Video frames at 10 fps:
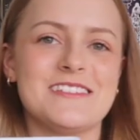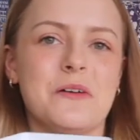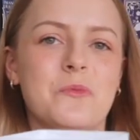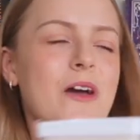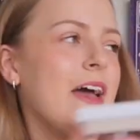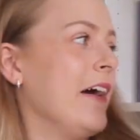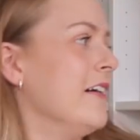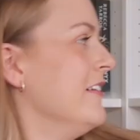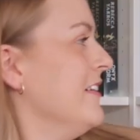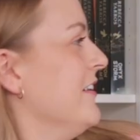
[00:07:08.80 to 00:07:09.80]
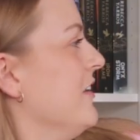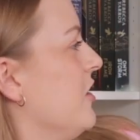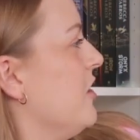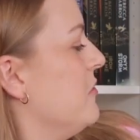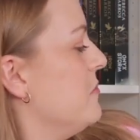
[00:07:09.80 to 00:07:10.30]
somewhere
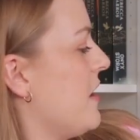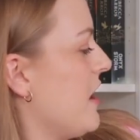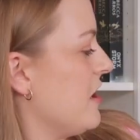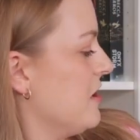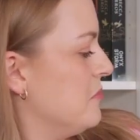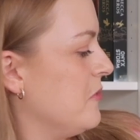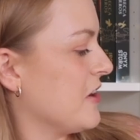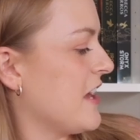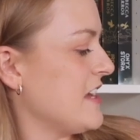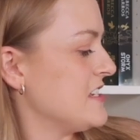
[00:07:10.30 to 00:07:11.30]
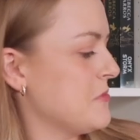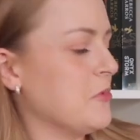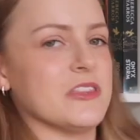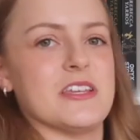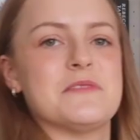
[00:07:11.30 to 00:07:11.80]
on my bookcase to
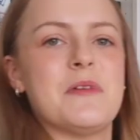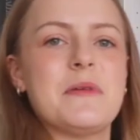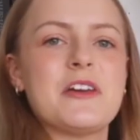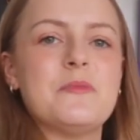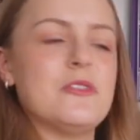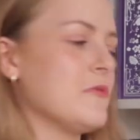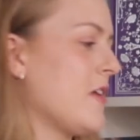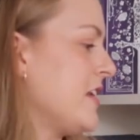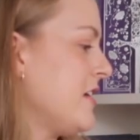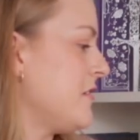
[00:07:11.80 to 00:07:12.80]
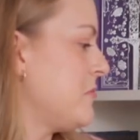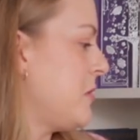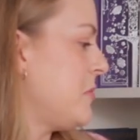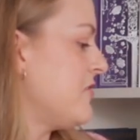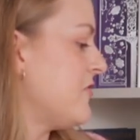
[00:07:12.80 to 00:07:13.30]
put this. Maybe I could put it right here.
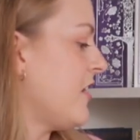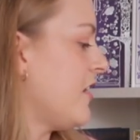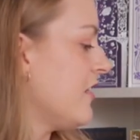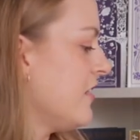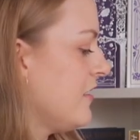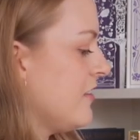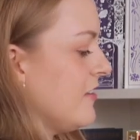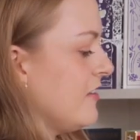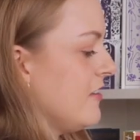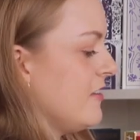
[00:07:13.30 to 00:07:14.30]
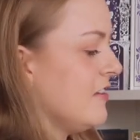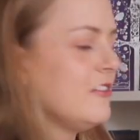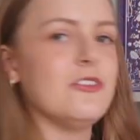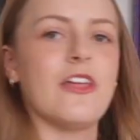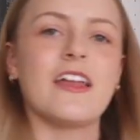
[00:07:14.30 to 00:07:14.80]
Maybe if I
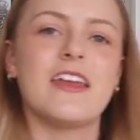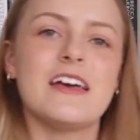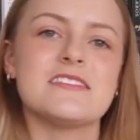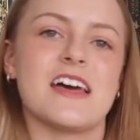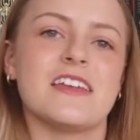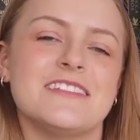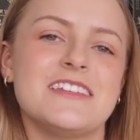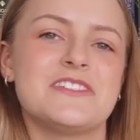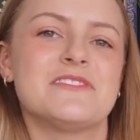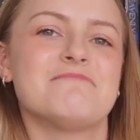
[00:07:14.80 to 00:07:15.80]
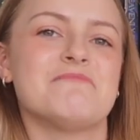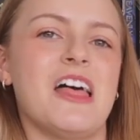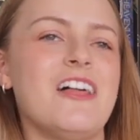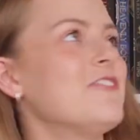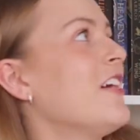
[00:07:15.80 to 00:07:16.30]
do that. How's that? I'll